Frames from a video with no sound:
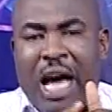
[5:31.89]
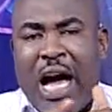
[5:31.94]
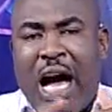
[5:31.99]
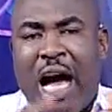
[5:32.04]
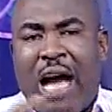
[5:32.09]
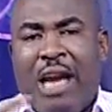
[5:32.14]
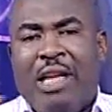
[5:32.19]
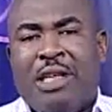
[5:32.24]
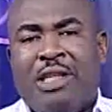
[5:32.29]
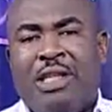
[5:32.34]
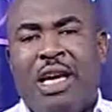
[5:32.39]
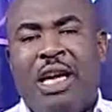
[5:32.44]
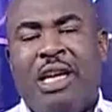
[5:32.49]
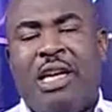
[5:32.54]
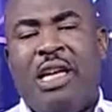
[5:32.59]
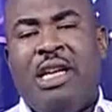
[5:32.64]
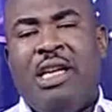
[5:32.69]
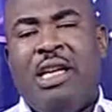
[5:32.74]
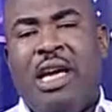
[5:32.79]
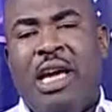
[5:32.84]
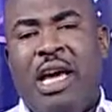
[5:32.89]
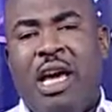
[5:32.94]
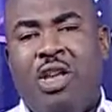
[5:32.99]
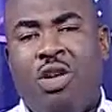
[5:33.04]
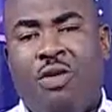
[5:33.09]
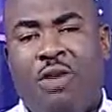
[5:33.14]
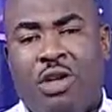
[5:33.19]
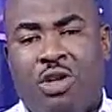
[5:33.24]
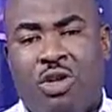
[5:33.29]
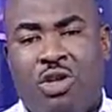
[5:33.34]
And he said, in the age of
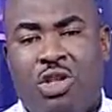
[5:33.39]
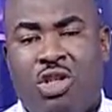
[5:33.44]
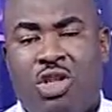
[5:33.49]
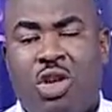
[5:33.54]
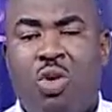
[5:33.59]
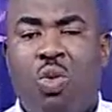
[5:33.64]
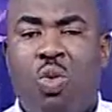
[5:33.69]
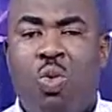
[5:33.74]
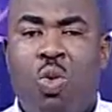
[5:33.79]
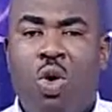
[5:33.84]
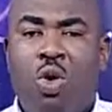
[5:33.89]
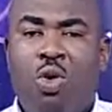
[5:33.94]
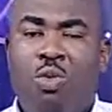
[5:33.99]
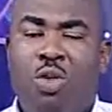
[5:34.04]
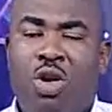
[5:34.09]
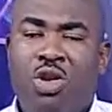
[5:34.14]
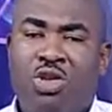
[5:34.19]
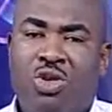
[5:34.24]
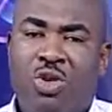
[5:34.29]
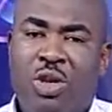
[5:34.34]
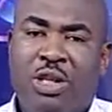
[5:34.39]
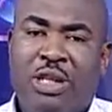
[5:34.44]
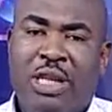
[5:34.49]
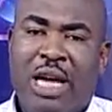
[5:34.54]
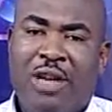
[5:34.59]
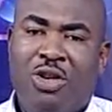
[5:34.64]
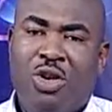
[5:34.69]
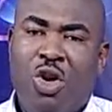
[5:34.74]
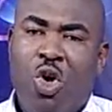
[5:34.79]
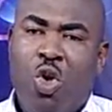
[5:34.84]
association, what we must do is that
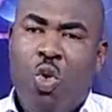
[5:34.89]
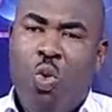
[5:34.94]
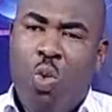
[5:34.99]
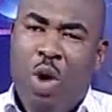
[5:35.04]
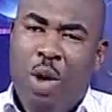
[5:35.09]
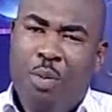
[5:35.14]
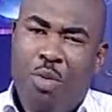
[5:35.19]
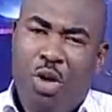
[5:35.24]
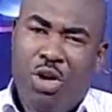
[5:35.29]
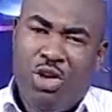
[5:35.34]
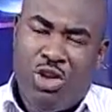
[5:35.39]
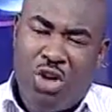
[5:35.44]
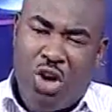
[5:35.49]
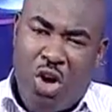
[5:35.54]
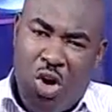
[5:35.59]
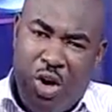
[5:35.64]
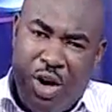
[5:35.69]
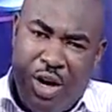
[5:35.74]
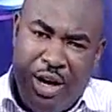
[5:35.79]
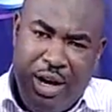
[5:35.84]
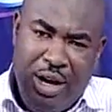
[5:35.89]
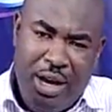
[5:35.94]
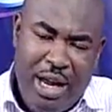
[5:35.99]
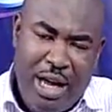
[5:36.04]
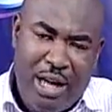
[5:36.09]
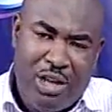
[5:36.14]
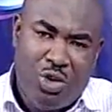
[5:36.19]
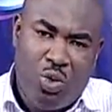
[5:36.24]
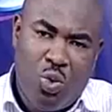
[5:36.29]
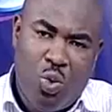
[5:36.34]
we must
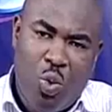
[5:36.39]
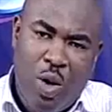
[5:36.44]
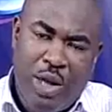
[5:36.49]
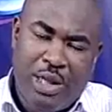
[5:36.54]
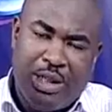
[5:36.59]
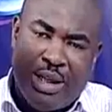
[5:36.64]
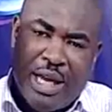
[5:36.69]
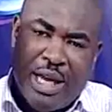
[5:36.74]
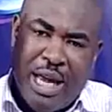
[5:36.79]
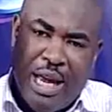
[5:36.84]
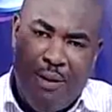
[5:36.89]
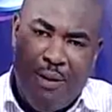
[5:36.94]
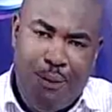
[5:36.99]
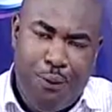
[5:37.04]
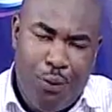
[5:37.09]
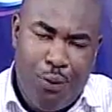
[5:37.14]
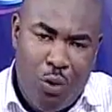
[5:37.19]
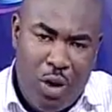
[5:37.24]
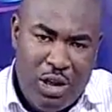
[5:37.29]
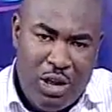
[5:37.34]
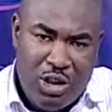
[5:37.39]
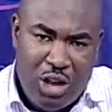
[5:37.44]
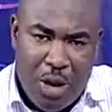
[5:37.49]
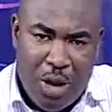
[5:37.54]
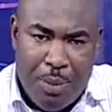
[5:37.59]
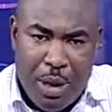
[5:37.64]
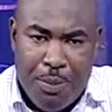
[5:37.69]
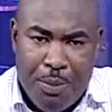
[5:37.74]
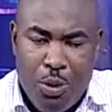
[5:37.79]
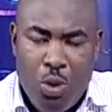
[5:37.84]
connect with influential
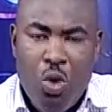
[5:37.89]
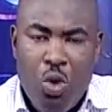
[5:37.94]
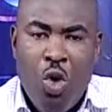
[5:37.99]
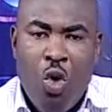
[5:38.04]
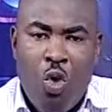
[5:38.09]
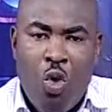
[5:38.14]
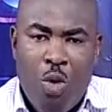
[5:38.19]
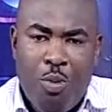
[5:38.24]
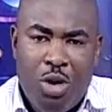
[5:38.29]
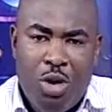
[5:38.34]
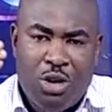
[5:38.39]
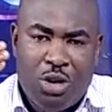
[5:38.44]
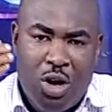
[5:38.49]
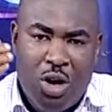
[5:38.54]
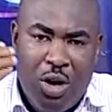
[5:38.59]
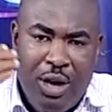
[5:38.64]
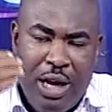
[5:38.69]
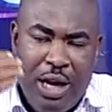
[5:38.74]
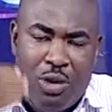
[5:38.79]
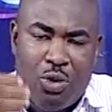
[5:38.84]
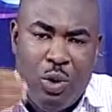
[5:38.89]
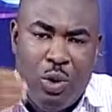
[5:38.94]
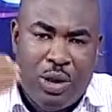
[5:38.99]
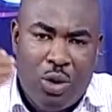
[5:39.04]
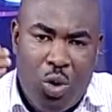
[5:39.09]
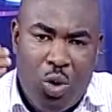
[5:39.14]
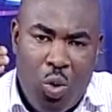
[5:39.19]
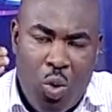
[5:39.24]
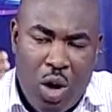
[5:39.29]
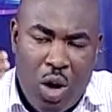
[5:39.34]
people. We must connect with
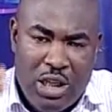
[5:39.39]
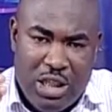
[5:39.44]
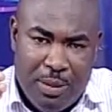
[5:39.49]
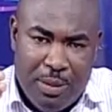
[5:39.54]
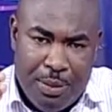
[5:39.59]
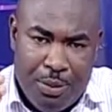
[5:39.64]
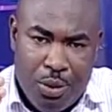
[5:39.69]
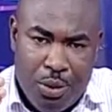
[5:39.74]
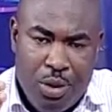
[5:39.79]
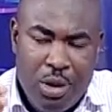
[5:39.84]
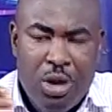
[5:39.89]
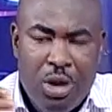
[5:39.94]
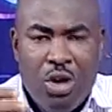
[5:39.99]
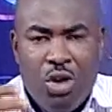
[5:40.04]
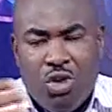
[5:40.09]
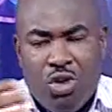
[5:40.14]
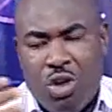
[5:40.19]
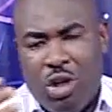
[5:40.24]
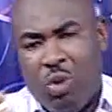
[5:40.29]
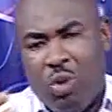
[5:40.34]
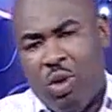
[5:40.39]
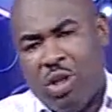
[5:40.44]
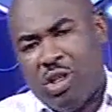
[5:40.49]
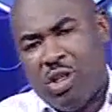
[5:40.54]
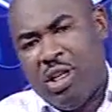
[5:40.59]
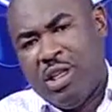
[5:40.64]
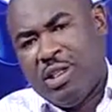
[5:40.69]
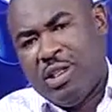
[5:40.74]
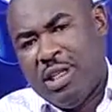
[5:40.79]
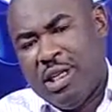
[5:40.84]
quality people. So the question
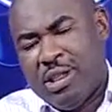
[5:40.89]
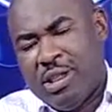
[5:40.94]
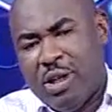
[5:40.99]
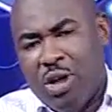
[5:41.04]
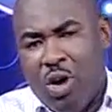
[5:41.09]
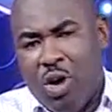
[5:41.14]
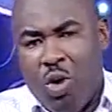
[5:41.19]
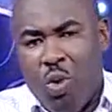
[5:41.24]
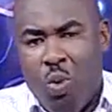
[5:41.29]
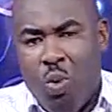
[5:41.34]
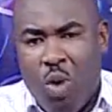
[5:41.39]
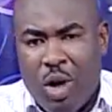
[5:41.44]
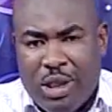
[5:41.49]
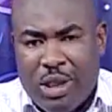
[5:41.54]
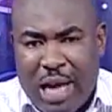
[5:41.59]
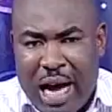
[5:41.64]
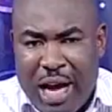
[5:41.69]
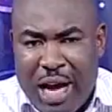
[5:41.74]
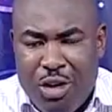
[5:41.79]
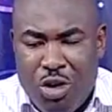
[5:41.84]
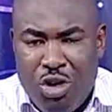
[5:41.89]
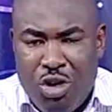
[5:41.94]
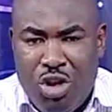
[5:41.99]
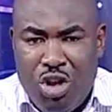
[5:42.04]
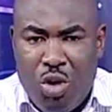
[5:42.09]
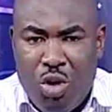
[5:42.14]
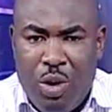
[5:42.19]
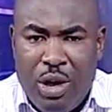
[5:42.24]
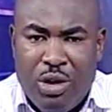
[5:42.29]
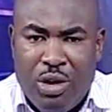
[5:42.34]
is this: What are you
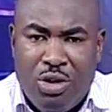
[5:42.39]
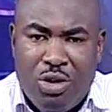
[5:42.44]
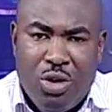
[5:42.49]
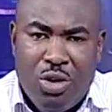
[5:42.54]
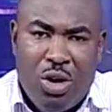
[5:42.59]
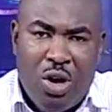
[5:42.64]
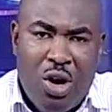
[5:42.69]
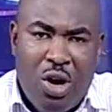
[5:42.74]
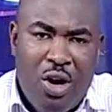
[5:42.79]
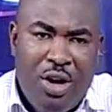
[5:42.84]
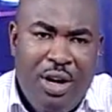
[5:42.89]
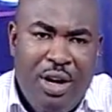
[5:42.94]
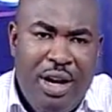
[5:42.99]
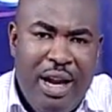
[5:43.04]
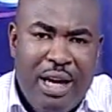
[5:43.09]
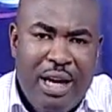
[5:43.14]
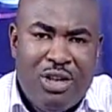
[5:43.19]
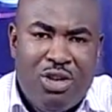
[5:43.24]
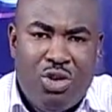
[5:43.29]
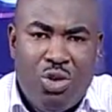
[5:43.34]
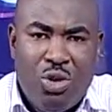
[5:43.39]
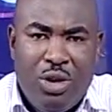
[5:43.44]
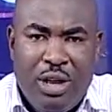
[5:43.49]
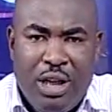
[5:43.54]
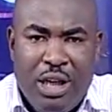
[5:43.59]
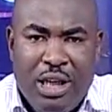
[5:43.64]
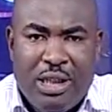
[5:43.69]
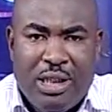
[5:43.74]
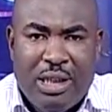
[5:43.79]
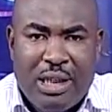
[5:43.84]
doing to connect to
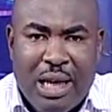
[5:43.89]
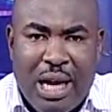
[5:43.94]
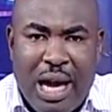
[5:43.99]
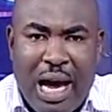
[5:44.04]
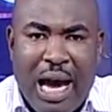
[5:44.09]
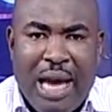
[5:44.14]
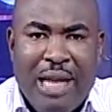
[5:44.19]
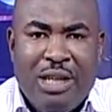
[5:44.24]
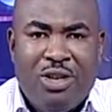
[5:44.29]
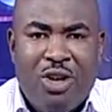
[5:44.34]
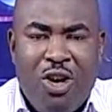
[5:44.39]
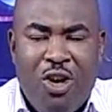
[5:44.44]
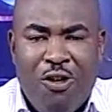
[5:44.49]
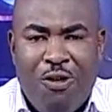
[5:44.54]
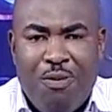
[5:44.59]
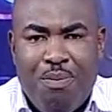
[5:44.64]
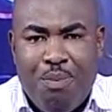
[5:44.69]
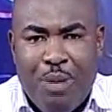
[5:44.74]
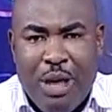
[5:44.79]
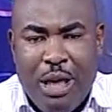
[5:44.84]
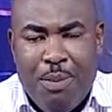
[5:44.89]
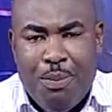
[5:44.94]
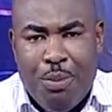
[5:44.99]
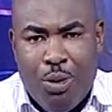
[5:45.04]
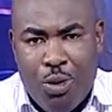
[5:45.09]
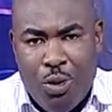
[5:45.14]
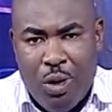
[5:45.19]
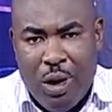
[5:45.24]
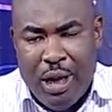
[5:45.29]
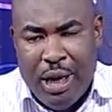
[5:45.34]
these kinds of
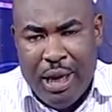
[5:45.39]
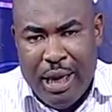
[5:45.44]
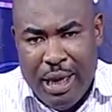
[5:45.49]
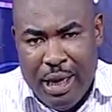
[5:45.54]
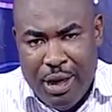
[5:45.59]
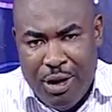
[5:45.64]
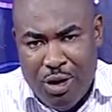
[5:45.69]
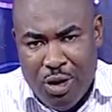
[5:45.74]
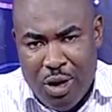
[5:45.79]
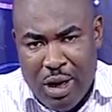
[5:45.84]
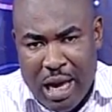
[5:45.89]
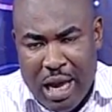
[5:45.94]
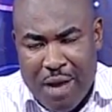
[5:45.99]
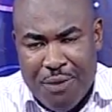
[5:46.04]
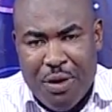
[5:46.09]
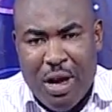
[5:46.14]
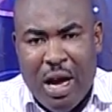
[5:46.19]
people in your life?